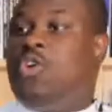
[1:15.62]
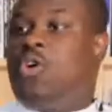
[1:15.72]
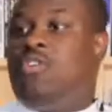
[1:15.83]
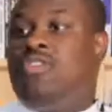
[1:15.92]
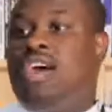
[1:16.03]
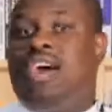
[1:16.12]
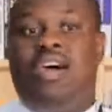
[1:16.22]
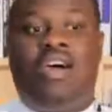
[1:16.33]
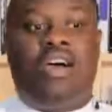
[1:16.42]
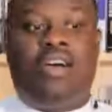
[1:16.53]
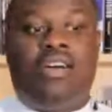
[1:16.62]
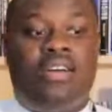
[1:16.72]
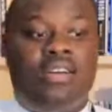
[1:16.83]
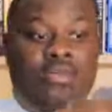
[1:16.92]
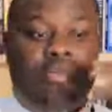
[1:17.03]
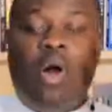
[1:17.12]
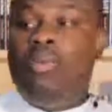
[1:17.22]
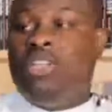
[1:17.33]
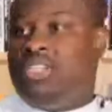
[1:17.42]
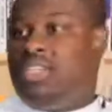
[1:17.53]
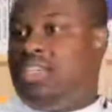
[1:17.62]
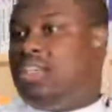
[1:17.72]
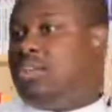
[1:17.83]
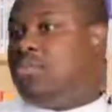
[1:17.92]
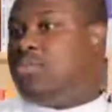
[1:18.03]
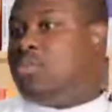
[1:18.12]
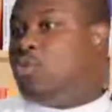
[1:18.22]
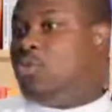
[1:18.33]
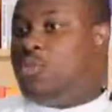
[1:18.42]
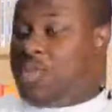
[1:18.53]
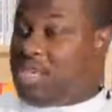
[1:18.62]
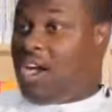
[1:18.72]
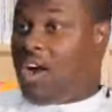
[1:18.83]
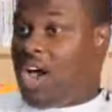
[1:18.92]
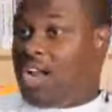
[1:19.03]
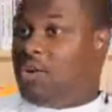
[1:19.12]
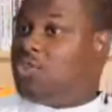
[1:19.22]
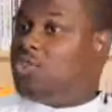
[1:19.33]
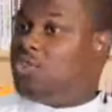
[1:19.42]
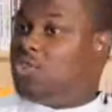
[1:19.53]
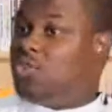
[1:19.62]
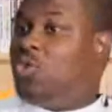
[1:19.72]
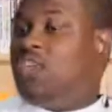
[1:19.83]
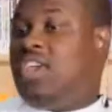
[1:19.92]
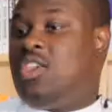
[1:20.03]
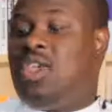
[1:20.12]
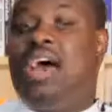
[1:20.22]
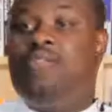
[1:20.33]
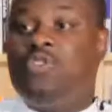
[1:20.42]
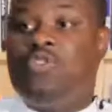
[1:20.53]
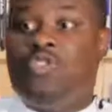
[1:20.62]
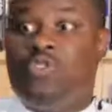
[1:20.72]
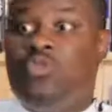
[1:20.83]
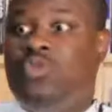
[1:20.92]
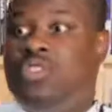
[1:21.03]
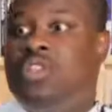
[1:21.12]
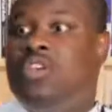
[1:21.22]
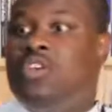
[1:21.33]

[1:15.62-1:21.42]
cover, publishing, promo, PR are not so there, you have to use